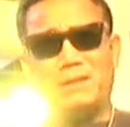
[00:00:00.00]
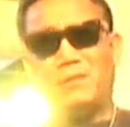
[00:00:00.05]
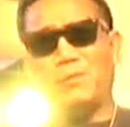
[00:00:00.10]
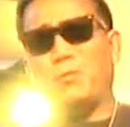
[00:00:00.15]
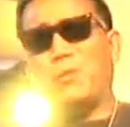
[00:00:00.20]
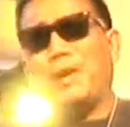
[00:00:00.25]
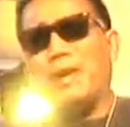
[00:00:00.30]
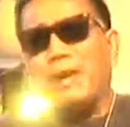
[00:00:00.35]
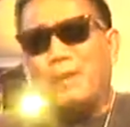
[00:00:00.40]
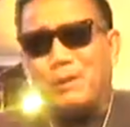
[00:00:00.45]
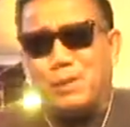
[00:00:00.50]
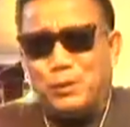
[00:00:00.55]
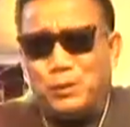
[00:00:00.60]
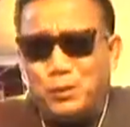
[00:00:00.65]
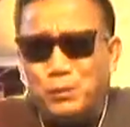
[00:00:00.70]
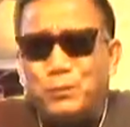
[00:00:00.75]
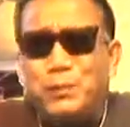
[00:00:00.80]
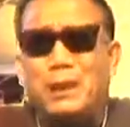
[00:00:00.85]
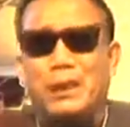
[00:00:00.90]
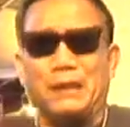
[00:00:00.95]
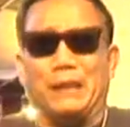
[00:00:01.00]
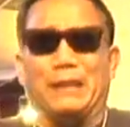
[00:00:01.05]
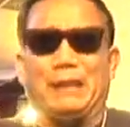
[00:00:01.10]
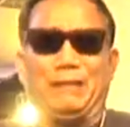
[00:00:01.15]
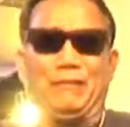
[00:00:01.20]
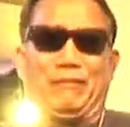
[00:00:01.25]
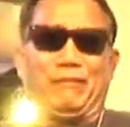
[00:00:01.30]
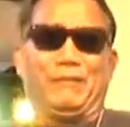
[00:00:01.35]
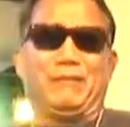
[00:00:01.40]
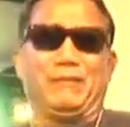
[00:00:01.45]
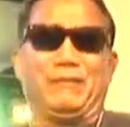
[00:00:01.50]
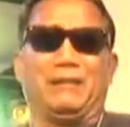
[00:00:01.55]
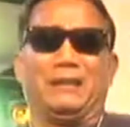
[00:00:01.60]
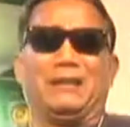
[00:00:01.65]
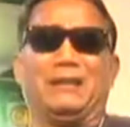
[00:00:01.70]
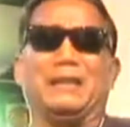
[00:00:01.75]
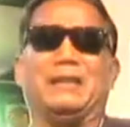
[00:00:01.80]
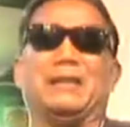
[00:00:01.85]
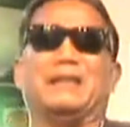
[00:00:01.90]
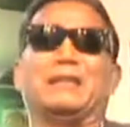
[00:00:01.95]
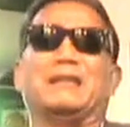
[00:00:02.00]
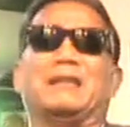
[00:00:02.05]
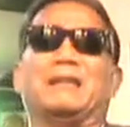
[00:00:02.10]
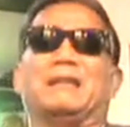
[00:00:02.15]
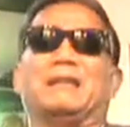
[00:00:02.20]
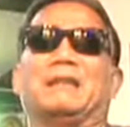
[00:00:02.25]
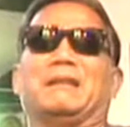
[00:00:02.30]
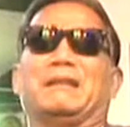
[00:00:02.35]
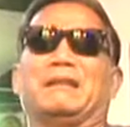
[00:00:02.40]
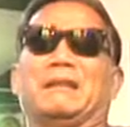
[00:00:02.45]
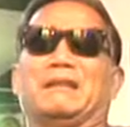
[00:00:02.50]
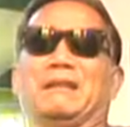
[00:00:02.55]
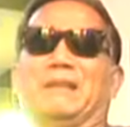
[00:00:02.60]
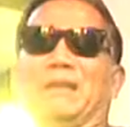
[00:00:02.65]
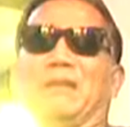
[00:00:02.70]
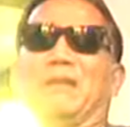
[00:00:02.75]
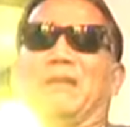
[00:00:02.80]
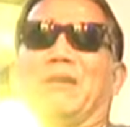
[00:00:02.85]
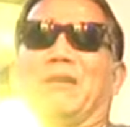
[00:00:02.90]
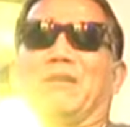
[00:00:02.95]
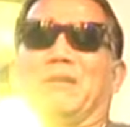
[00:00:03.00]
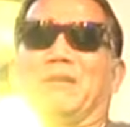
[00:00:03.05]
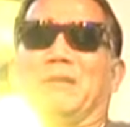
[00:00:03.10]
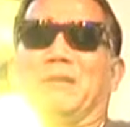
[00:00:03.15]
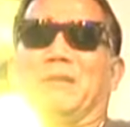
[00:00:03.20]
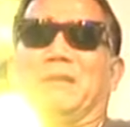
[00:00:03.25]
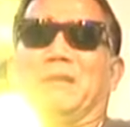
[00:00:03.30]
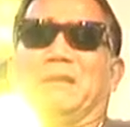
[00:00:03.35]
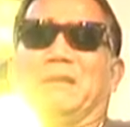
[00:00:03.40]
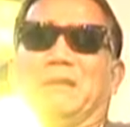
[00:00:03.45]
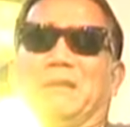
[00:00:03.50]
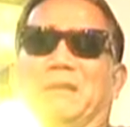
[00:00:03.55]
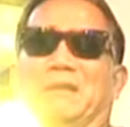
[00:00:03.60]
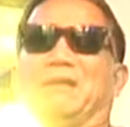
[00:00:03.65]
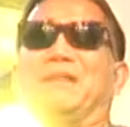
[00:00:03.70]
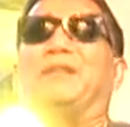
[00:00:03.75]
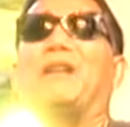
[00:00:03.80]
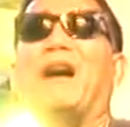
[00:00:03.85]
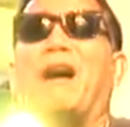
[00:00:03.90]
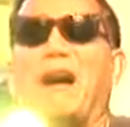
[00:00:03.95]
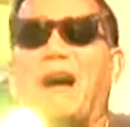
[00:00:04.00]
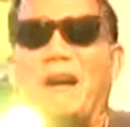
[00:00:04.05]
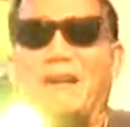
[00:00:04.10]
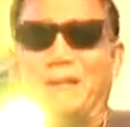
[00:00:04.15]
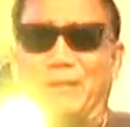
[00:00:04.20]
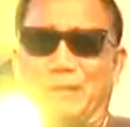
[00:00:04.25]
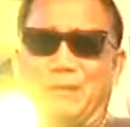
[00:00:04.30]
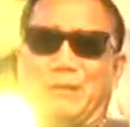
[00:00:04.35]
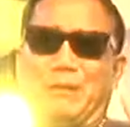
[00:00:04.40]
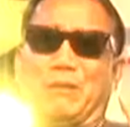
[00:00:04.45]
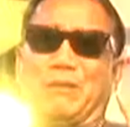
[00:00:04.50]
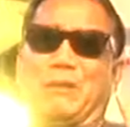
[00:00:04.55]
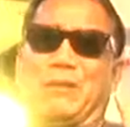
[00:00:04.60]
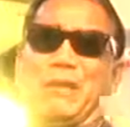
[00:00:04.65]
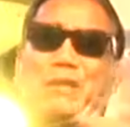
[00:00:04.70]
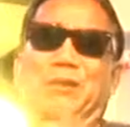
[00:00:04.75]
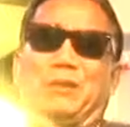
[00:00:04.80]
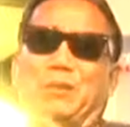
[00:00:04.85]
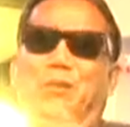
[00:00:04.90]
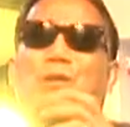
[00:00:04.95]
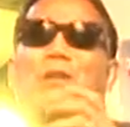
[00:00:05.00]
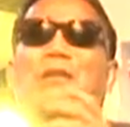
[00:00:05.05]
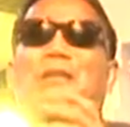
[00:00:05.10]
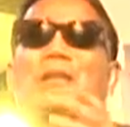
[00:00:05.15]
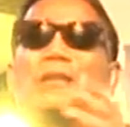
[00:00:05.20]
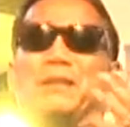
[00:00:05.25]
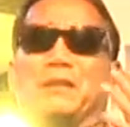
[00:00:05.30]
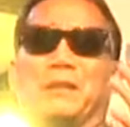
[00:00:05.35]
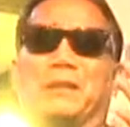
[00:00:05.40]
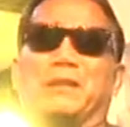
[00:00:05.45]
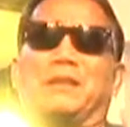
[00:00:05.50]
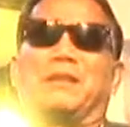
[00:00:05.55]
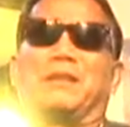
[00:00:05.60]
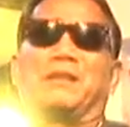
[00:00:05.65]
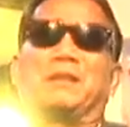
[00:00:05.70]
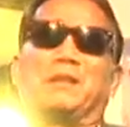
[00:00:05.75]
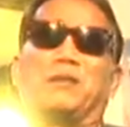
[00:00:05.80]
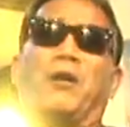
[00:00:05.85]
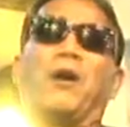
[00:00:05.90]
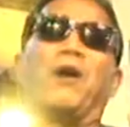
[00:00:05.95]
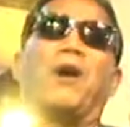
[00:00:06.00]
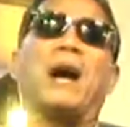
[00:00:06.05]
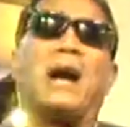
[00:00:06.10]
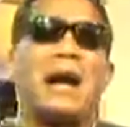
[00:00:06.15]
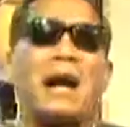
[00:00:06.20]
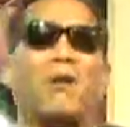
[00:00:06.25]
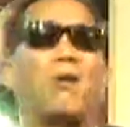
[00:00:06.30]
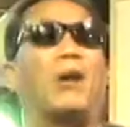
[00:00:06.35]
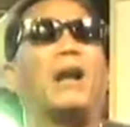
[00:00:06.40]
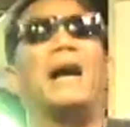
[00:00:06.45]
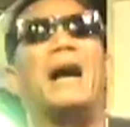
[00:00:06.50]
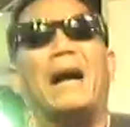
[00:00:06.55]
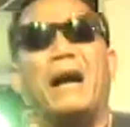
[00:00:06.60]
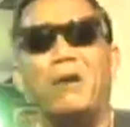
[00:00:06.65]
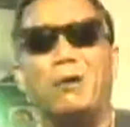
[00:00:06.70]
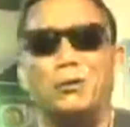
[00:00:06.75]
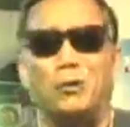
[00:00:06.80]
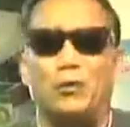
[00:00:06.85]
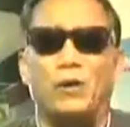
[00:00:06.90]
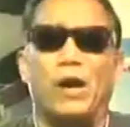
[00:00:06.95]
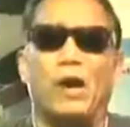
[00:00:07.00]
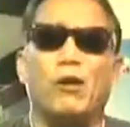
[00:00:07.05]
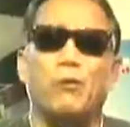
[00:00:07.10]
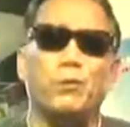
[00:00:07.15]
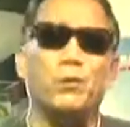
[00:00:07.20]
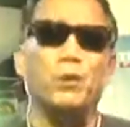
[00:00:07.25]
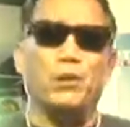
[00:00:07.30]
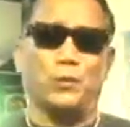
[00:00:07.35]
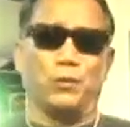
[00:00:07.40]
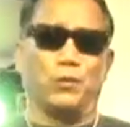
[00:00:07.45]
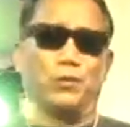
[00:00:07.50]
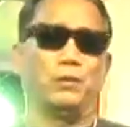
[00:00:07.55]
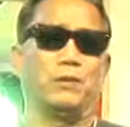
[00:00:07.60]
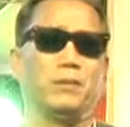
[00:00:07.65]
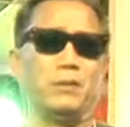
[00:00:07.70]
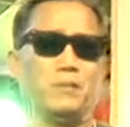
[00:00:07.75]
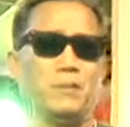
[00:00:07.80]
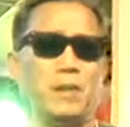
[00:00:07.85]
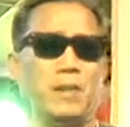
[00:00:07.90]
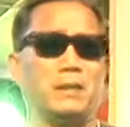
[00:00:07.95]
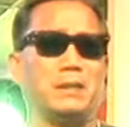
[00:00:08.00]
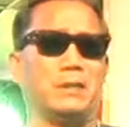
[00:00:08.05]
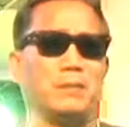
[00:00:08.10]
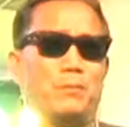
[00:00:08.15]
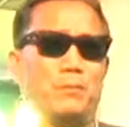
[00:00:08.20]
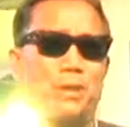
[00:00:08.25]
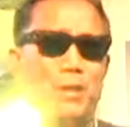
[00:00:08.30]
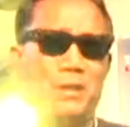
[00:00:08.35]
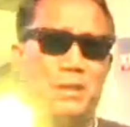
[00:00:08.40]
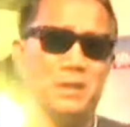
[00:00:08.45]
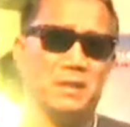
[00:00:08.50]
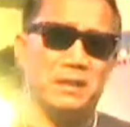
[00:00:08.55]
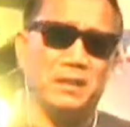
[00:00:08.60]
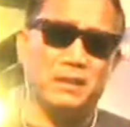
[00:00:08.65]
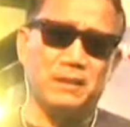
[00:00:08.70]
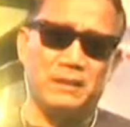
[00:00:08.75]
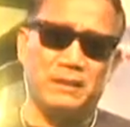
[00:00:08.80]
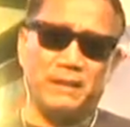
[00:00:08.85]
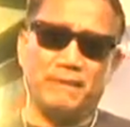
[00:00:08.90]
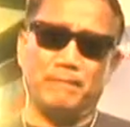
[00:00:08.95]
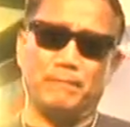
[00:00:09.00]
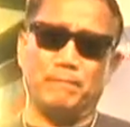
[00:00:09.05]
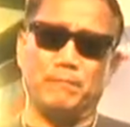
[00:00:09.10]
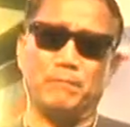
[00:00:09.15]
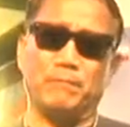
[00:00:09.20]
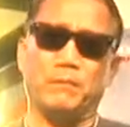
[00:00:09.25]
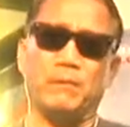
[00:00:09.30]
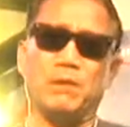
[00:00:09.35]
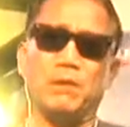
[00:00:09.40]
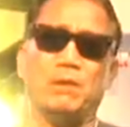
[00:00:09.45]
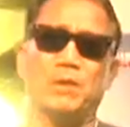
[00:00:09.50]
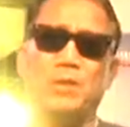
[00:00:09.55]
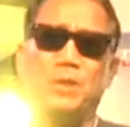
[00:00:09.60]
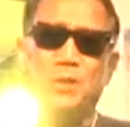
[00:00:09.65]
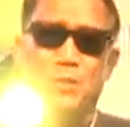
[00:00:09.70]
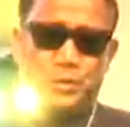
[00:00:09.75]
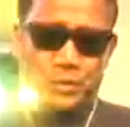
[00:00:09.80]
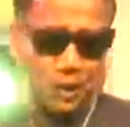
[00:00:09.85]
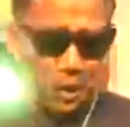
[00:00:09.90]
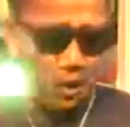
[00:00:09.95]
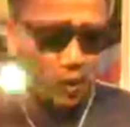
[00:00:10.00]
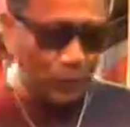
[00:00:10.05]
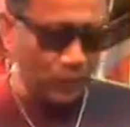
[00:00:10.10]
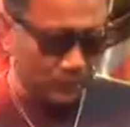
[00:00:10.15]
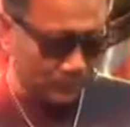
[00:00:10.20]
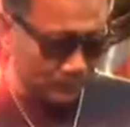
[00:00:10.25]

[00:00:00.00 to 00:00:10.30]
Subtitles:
And whatever you believe is, you know, God, you know, and you call out loud to help you, my dear brother and sister. So,